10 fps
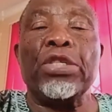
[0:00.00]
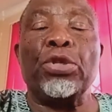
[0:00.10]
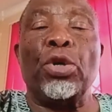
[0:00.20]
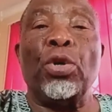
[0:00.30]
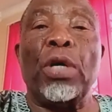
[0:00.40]

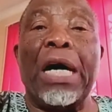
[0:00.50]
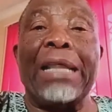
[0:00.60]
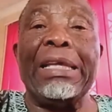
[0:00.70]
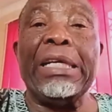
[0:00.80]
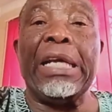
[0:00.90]
So
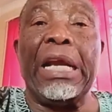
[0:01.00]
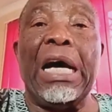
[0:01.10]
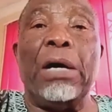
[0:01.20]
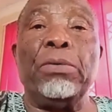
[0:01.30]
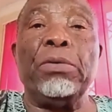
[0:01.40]
I think
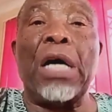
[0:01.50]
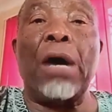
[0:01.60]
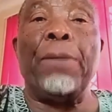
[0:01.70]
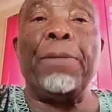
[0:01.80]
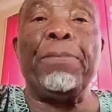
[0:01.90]
now
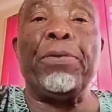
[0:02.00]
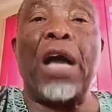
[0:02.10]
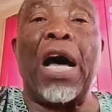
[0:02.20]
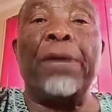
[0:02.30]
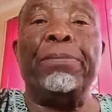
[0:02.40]
our people
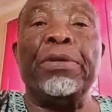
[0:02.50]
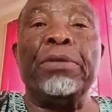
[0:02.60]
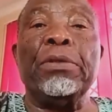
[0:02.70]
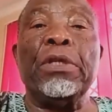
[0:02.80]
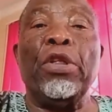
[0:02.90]
are
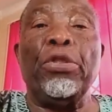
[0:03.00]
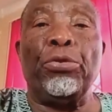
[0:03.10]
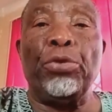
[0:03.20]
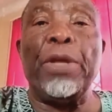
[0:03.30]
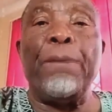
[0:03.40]
being,
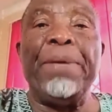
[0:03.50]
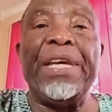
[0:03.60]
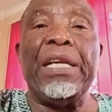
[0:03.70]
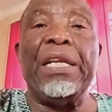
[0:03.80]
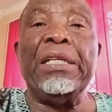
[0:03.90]
through the
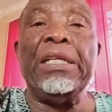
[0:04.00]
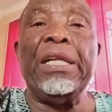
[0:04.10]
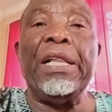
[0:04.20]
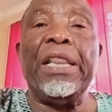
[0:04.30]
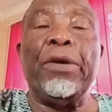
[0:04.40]
bill,
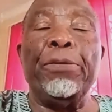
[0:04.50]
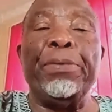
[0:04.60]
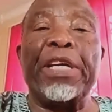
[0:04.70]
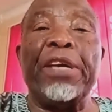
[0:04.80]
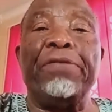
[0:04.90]
they will
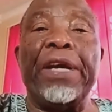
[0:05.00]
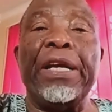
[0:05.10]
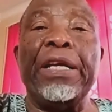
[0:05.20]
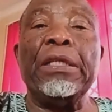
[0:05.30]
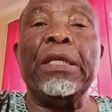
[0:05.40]
be
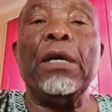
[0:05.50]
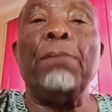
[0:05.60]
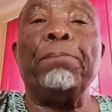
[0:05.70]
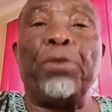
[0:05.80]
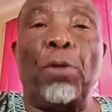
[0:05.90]
given
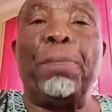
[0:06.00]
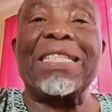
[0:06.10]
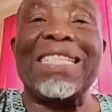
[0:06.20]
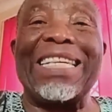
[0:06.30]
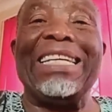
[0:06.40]
proper
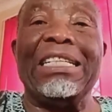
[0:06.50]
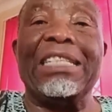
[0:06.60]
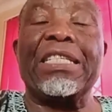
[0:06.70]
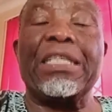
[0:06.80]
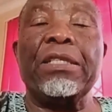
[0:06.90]

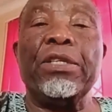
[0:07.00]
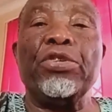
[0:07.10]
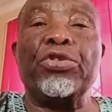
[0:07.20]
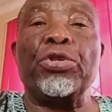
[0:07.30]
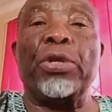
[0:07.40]
skills
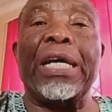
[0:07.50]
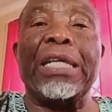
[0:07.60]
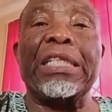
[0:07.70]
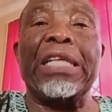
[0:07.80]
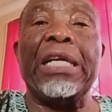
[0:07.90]
so
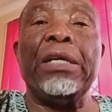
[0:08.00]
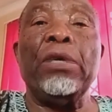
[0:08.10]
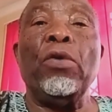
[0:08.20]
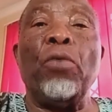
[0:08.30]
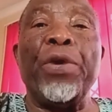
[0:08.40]
that uh,
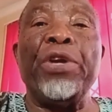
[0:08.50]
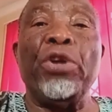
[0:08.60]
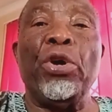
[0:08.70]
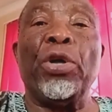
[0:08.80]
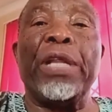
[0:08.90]
we
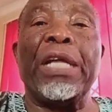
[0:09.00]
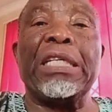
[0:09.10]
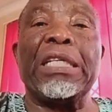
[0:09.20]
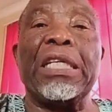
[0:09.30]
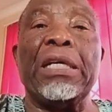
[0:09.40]
know
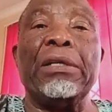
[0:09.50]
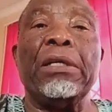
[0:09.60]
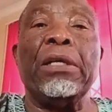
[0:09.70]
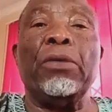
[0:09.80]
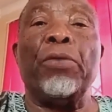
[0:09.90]
that uh,
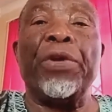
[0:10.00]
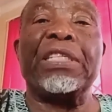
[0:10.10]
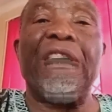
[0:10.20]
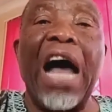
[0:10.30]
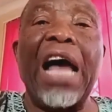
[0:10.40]
with
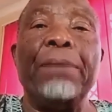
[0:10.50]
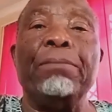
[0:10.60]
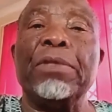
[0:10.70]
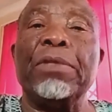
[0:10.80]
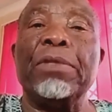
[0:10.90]
time,
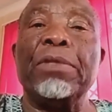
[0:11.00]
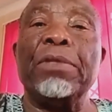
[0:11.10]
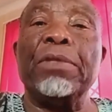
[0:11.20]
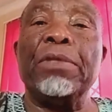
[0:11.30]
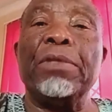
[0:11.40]

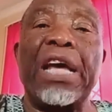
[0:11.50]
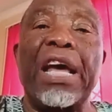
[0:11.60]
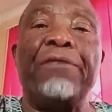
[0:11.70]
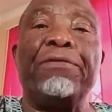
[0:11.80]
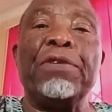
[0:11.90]
then we
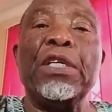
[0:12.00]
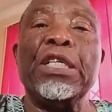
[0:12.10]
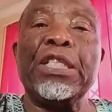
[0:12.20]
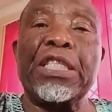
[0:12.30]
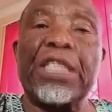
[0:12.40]
would have
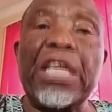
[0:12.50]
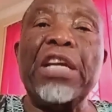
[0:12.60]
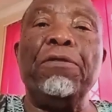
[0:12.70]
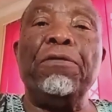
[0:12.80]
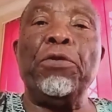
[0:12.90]

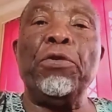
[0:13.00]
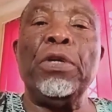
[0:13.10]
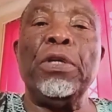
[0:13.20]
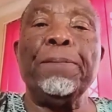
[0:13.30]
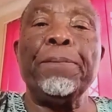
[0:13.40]

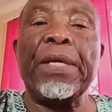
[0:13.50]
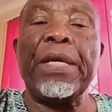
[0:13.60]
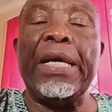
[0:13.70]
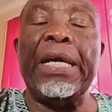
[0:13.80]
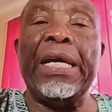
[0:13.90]
skillful
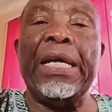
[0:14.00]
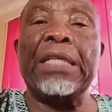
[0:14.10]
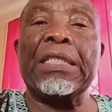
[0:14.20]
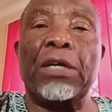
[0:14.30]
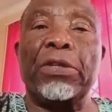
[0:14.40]
uh,
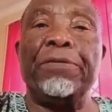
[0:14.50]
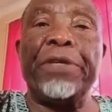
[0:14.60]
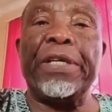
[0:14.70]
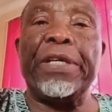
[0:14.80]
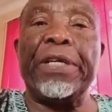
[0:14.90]
South
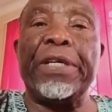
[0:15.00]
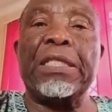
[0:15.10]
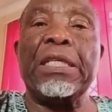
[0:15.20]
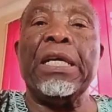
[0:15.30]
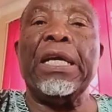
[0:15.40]

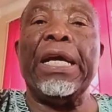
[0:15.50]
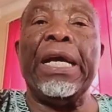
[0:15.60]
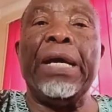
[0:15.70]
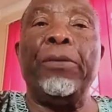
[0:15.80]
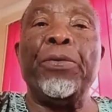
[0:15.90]
Africans
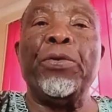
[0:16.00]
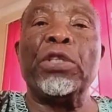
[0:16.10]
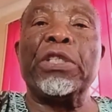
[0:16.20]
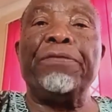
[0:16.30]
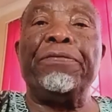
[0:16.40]
uh, will
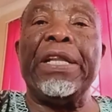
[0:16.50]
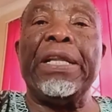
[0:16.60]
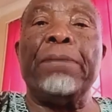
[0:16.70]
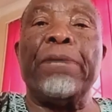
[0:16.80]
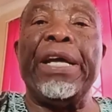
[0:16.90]
not refer
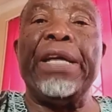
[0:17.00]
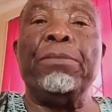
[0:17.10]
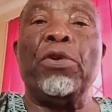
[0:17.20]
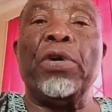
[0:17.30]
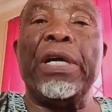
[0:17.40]
them
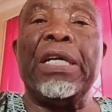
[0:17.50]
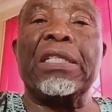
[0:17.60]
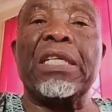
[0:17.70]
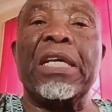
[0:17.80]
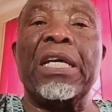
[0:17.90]
anymore
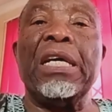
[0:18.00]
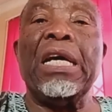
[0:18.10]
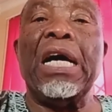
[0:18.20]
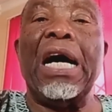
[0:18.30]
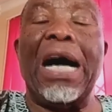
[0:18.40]
as uh,
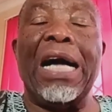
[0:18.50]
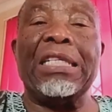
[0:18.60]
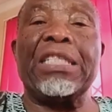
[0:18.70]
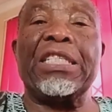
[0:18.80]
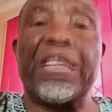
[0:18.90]

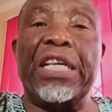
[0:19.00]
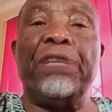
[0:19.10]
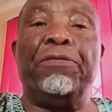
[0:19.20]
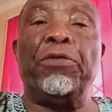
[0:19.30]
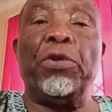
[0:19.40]

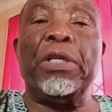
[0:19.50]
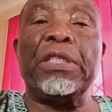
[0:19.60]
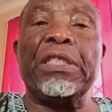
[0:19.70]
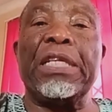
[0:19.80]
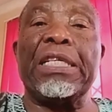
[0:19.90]

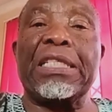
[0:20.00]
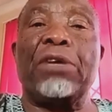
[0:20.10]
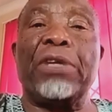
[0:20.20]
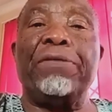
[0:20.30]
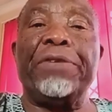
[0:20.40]
unskillful
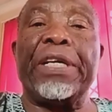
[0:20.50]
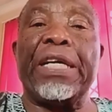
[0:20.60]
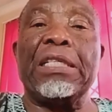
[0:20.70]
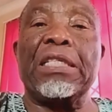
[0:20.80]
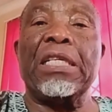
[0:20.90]
South
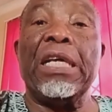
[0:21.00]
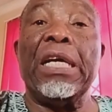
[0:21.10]
Africans.